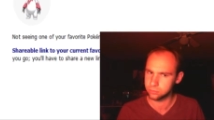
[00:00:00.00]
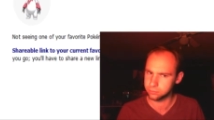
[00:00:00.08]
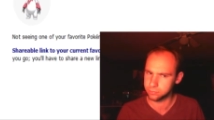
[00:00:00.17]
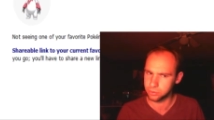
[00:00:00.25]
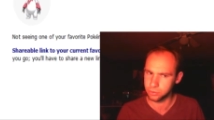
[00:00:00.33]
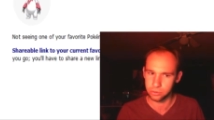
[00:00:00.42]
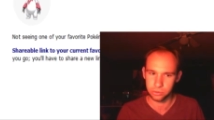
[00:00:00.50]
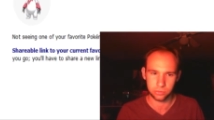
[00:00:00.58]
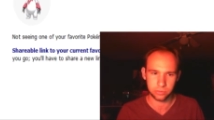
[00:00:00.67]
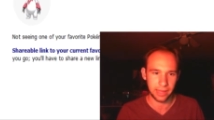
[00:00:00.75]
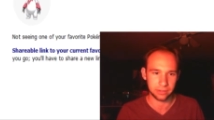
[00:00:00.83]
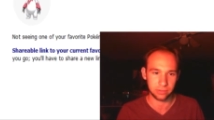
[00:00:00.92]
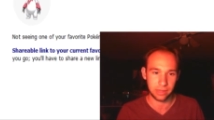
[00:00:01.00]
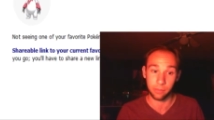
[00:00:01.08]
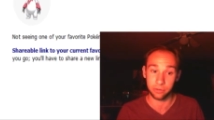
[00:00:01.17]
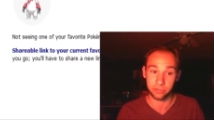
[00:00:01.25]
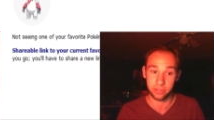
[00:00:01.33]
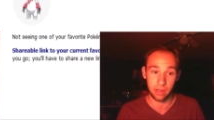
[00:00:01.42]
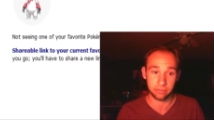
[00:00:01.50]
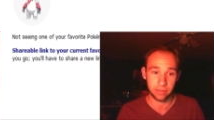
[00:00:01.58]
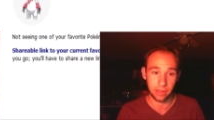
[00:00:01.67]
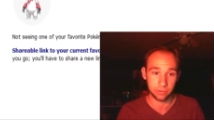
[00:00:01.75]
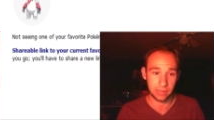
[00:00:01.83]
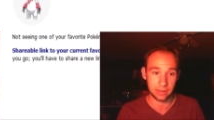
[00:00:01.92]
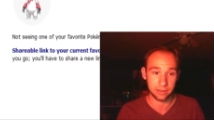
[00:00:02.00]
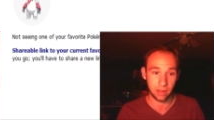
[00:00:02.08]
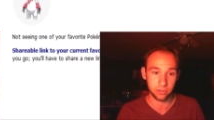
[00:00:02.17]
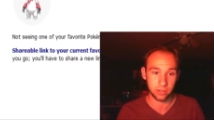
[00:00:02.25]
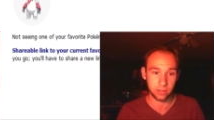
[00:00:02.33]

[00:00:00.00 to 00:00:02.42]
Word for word: Ooh, that, that one's tough. That one's a lot tougher.